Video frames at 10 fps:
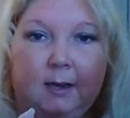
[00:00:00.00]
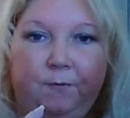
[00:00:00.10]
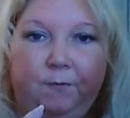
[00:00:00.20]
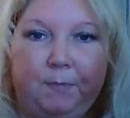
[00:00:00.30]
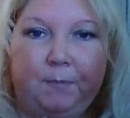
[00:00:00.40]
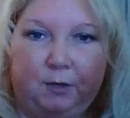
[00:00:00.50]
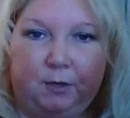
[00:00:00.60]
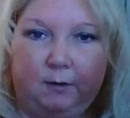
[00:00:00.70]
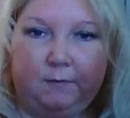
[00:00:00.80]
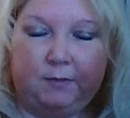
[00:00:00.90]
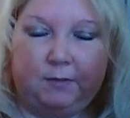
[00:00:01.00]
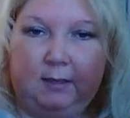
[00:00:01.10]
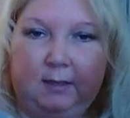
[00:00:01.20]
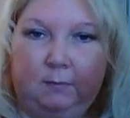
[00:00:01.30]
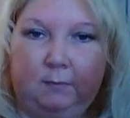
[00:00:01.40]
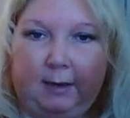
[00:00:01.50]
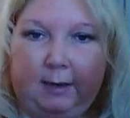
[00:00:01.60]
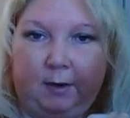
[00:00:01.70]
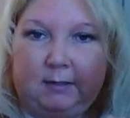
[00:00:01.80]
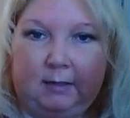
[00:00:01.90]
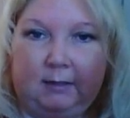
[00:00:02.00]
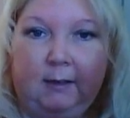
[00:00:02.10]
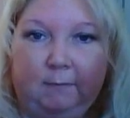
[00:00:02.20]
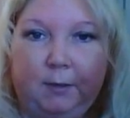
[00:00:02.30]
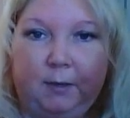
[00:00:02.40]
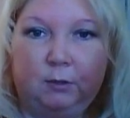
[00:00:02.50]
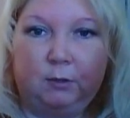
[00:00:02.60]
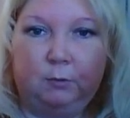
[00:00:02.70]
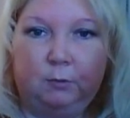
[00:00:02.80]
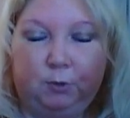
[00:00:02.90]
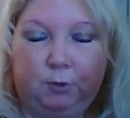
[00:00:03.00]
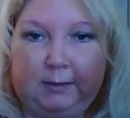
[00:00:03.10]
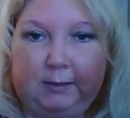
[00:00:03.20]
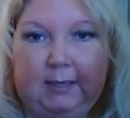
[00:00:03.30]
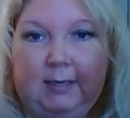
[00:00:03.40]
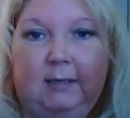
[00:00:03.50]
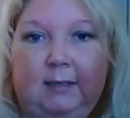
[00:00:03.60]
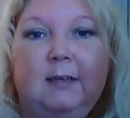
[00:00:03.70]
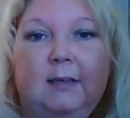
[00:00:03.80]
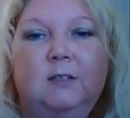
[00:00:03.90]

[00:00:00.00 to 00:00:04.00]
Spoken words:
from the nerves in the areas that they put new joints in.